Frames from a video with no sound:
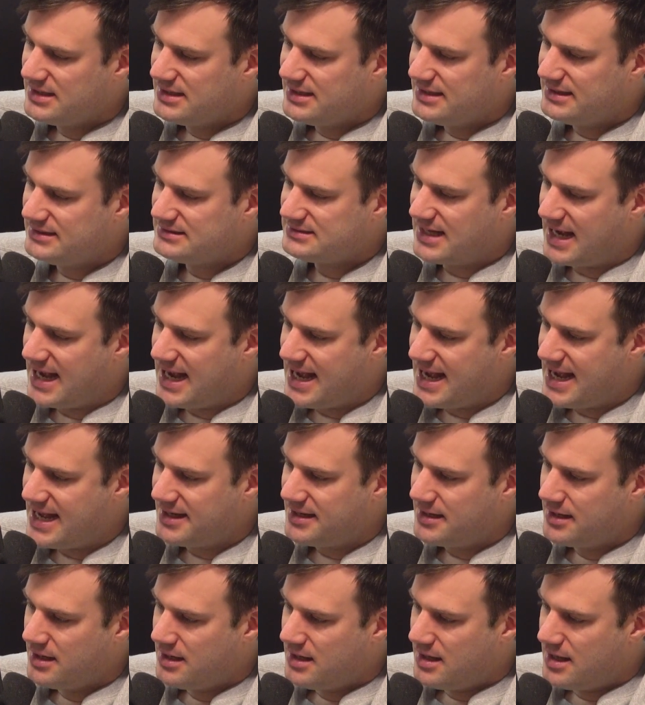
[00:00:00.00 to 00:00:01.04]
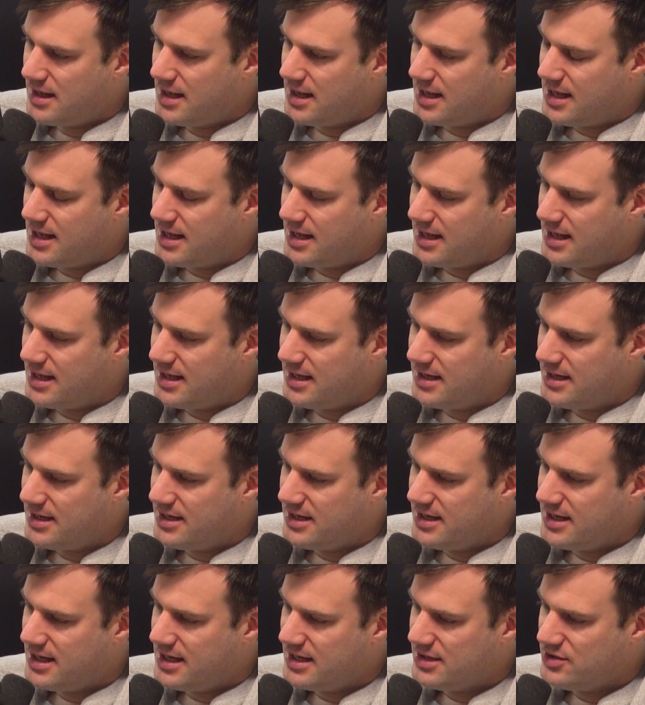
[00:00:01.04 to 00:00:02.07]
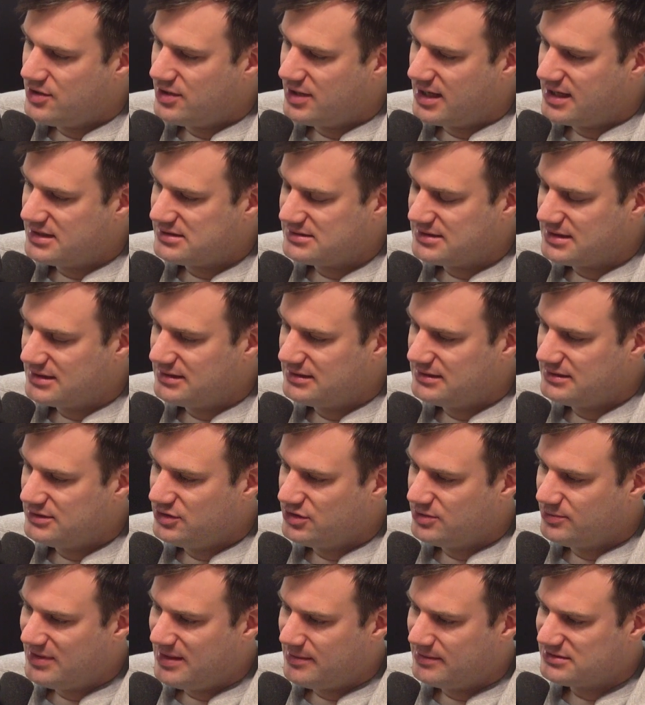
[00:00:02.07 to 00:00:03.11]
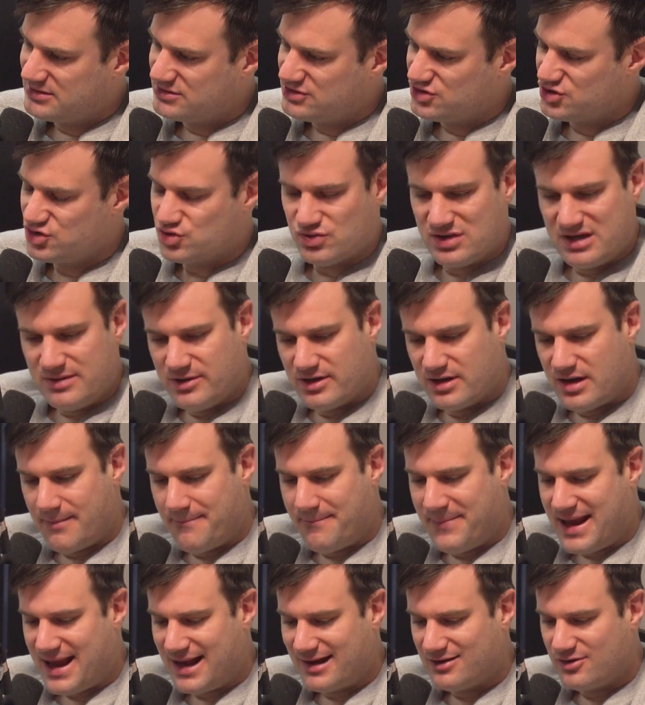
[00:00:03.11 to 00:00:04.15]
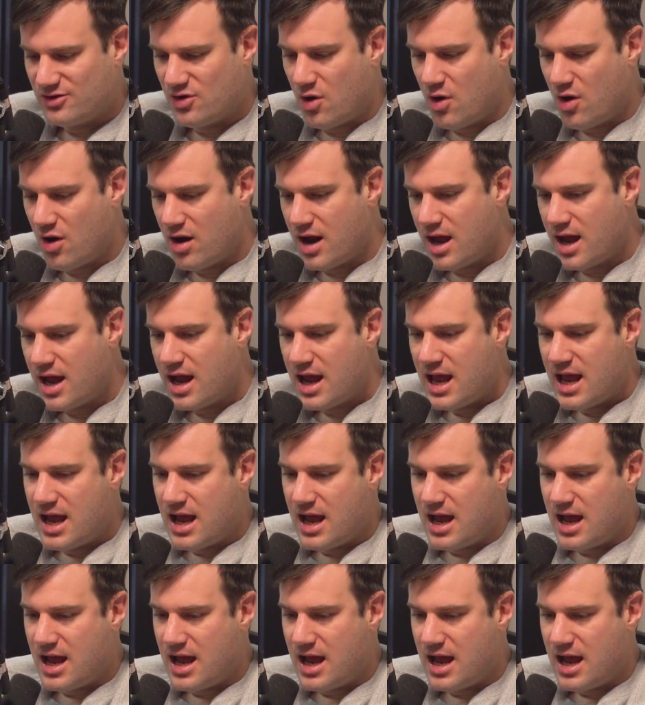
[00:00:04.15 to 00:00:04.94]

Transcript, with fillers: It's hot, uh, and you guys can you'll be able to stream it on Pandora.